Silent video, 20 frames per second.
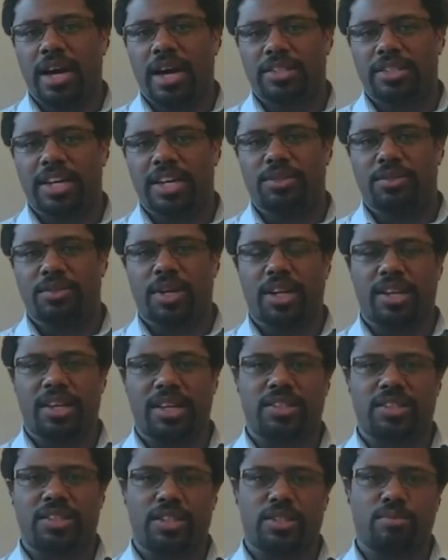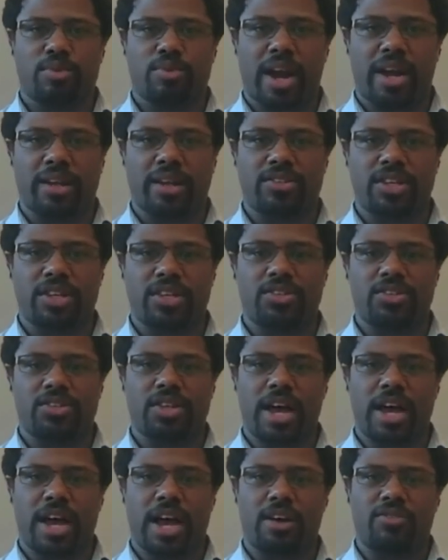uh, data analytics
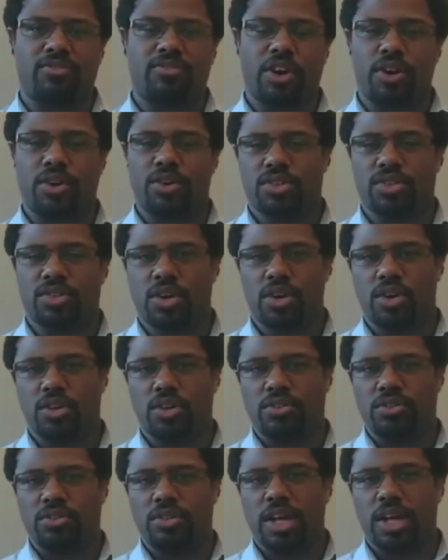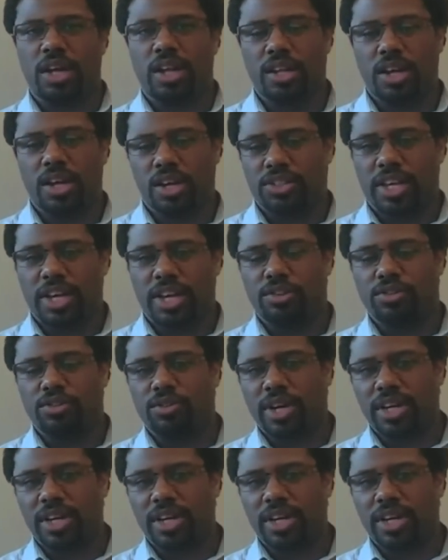practice, uh, focus on large scale